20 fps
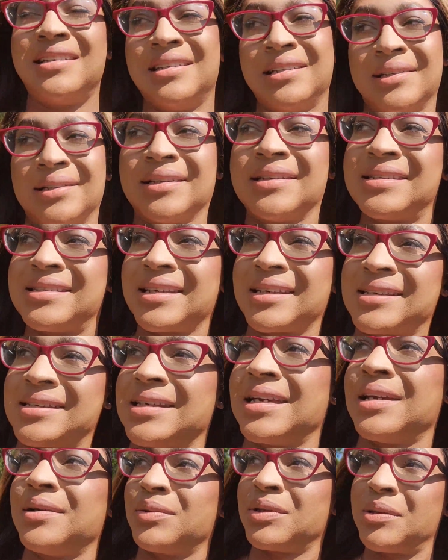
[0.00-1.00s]
ideal is
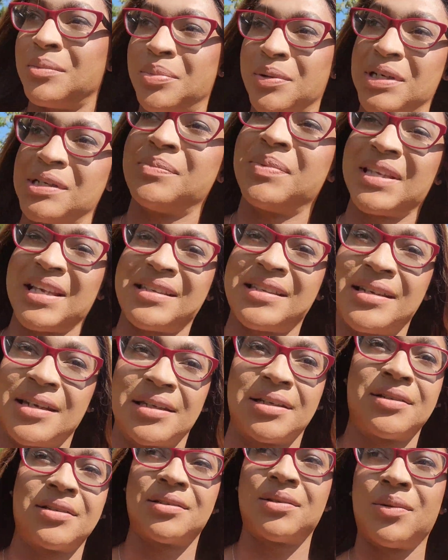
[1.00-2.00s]
68 with the breeze, but that's
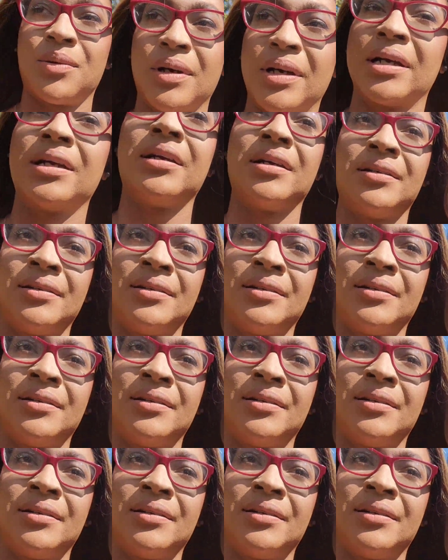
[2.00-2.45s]
another story.